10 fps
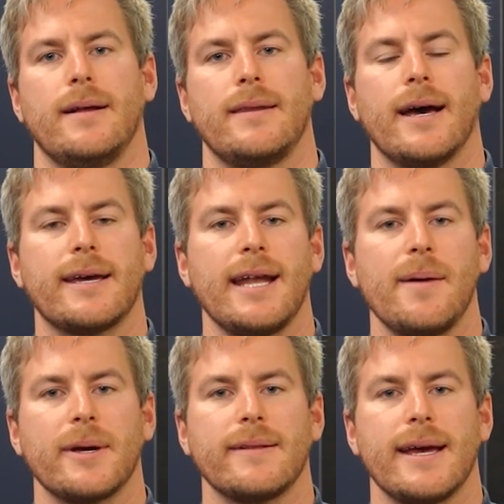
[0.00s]
The
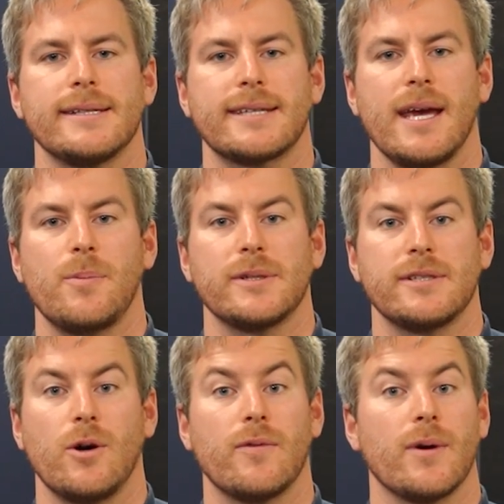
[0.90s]
economic landscape
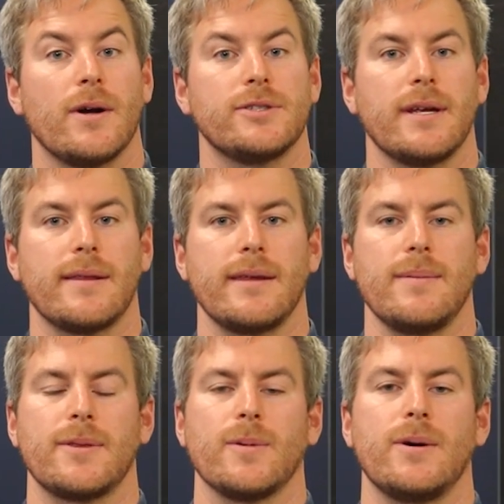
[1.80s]
was an overarching
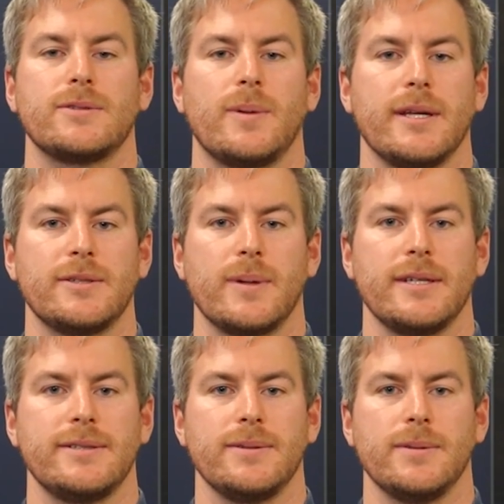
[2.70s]
theme throughout
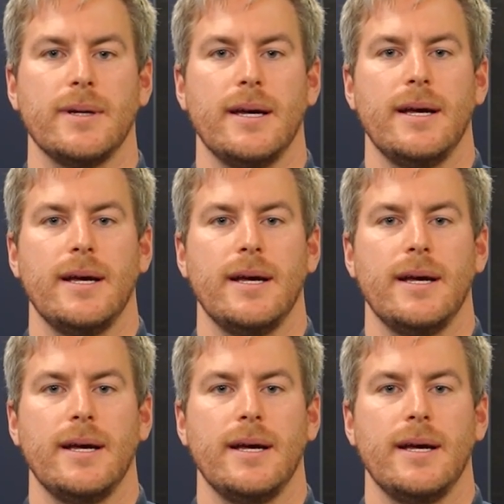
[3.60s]
2022,